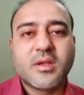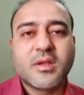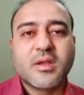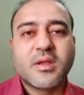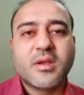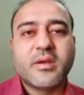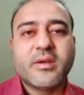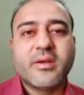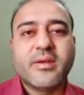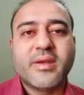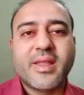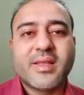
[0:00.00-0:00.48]

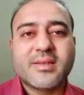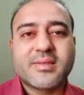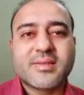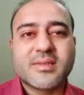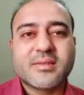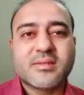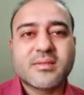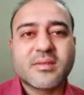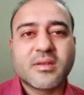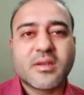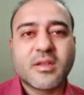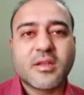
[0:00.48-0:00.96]

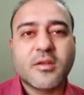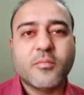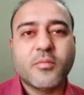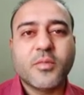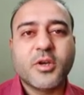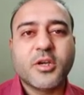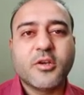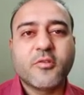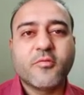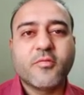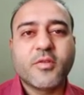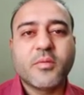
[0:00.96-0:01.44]
necessary,
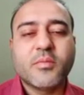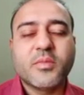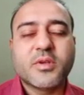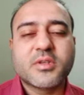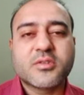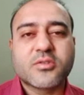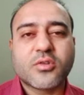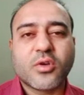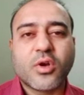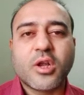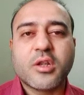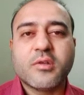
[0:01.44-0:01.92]
but we
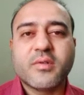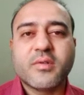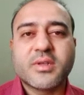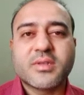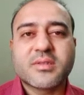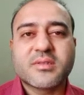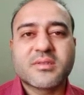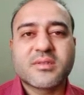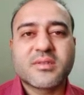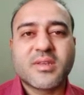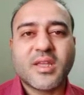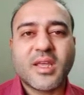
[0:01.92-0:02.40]
must
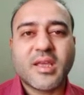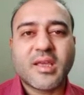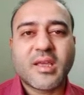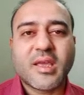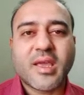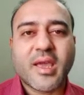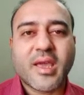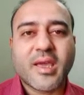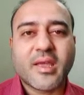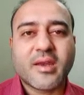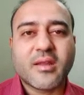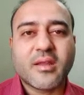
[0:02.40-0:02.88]
always take
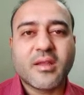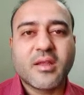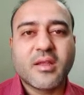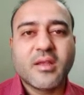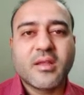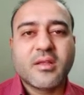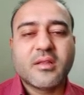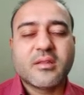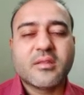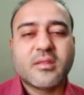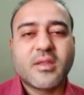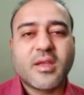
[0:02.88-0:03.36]
care
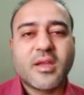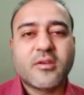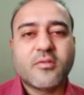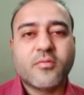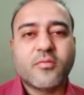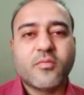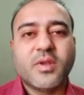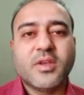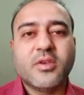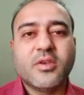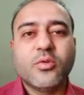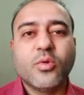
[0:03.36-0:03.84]

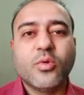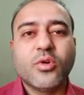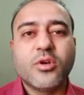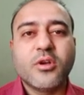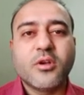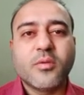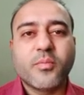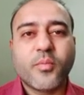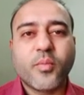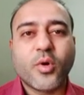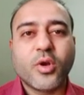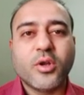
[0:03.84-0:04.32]
that we
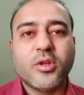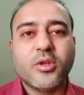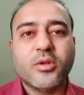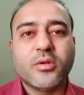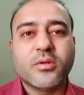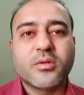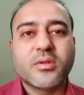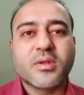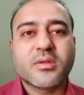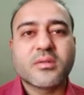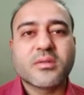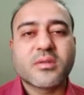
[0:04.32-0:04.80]
don't
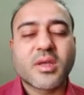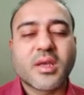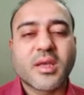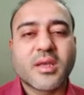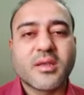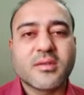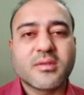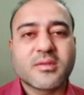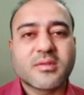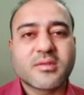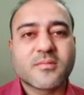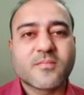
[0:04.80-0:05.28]
pollute the
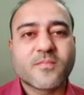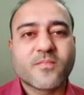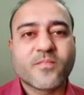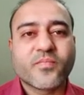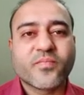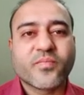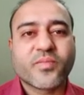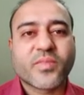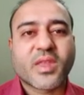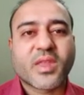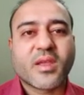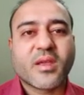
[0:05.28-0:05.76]
things
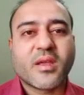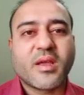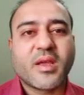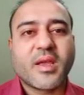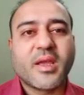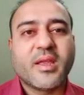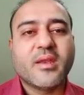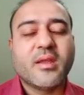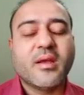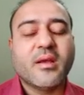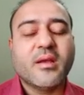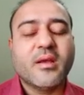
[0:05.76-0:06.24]

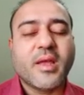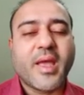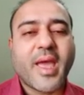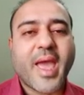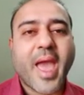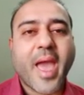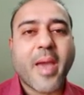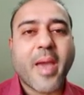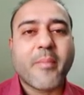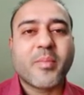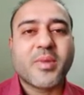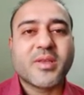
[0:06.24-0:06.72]
in a
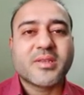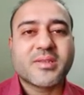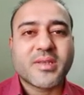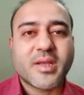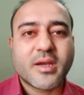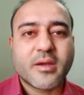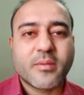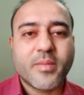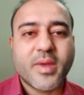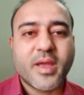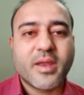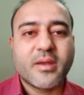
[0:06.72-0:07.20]

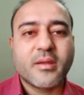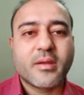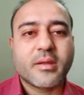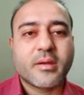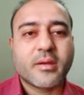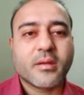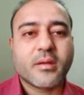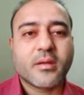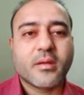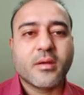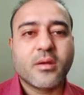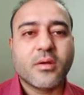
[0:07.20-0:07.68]
haphazard
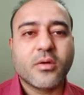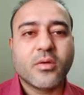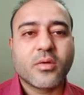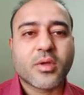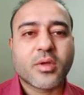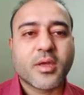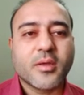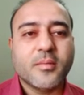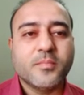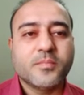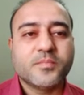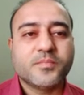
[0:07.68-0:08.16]
manner.
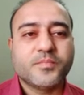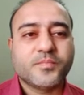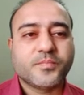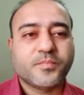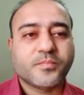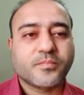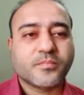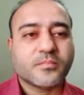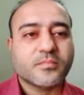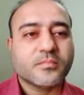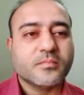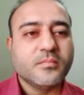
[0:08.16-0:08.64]
Okay,
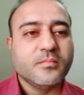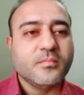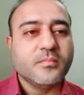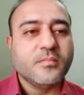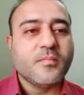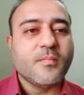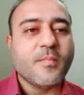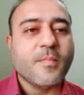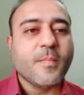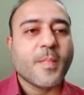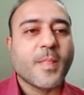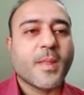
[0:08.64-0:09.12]

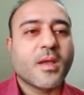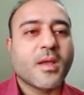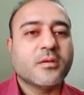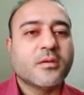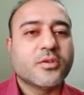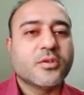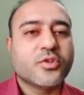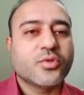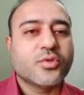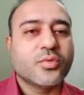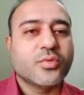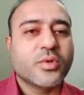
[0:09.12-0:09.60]

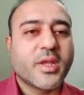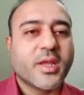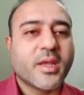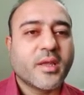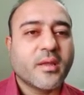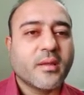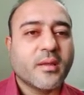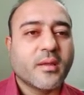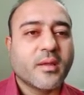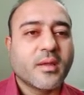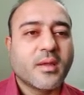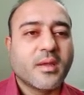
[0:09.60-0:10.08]

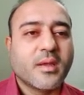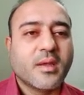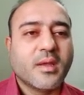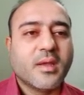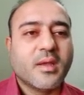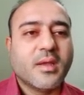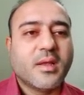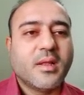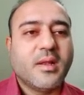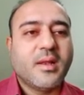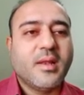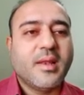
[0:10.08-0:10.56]
today,
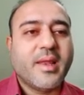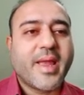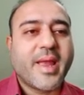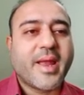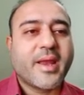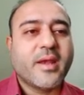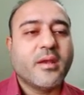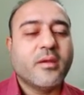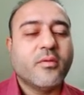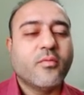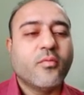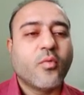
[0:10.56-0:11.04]

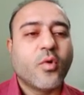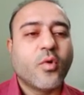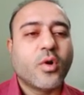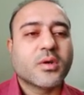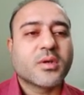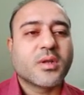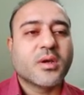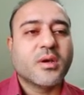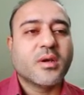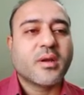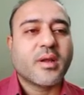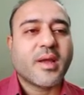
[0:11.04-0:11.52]
land,
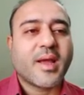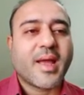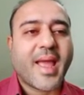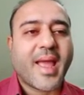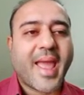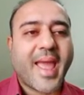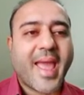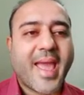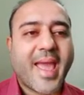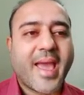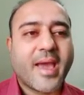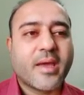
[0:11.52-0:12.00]
water,
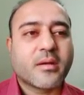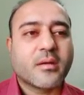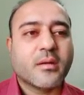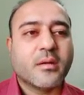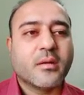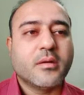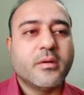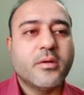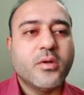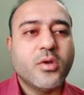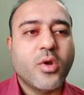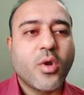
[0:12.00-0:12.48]
air,
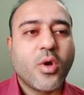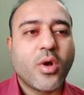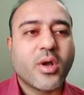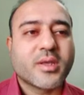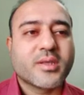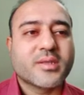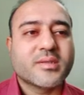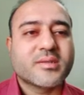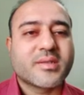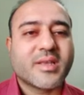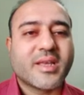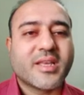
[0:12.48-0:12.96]

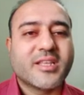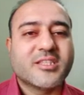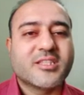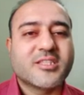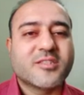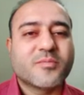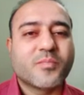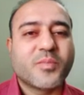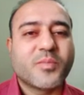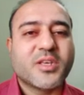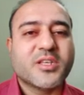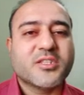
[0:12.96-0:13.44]
noise, and
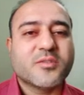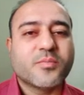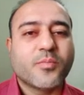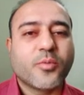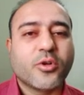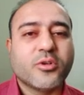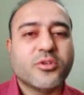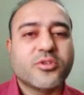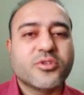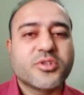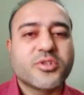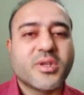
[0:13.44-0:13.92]
space
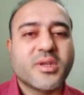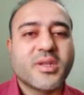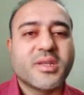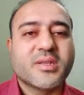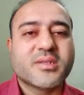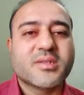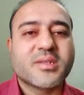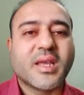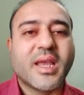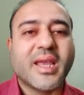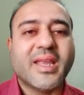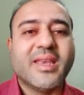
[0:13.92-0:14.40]
pollution
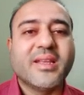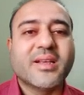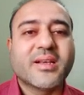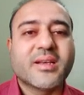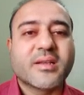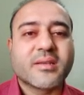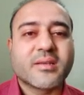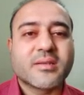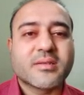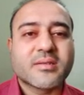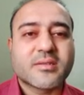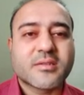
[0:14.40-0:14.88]
has
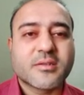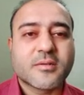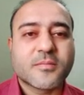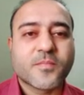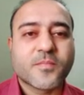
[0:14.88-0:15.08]
increased.